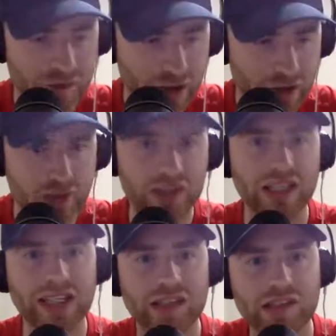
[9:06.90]
errors
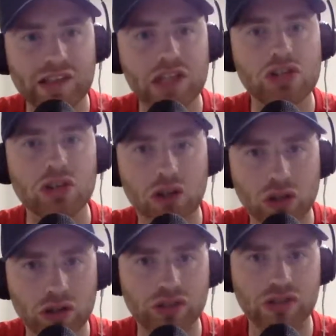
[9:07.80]
that continue to
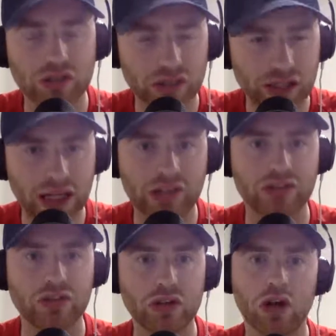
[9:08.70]
cost
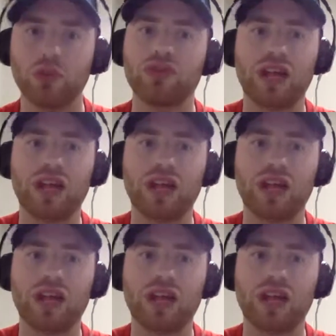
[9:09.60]
us goals.